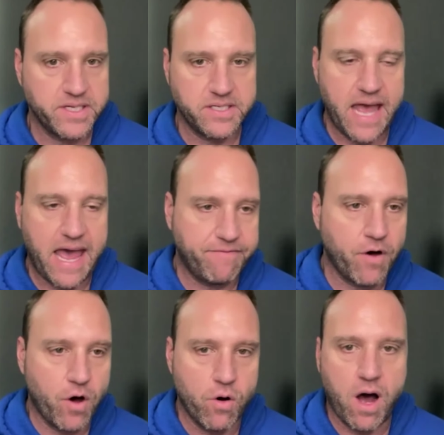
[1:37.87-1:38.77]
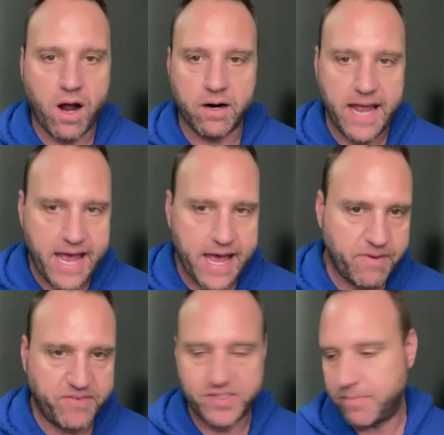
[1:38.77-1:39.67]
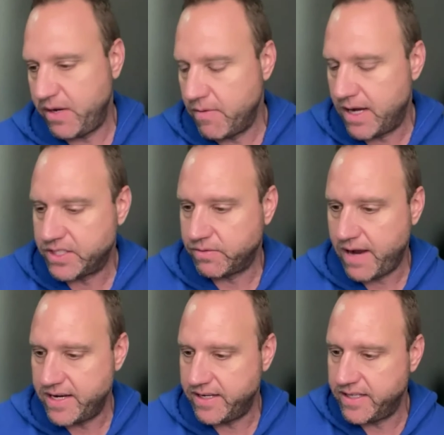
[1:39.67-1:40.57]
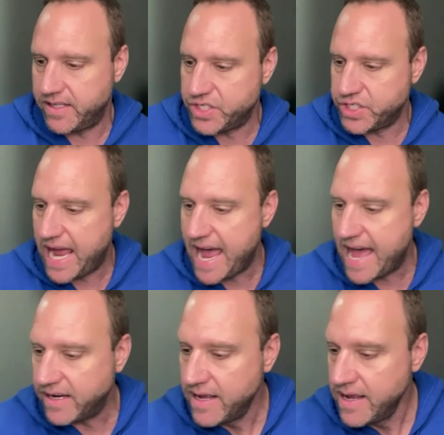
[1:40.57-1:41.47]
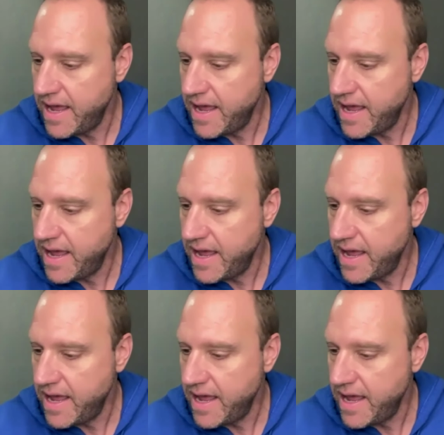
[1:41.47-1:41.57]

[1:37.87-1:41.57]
It's FORM if somebody wants to write it in the chat.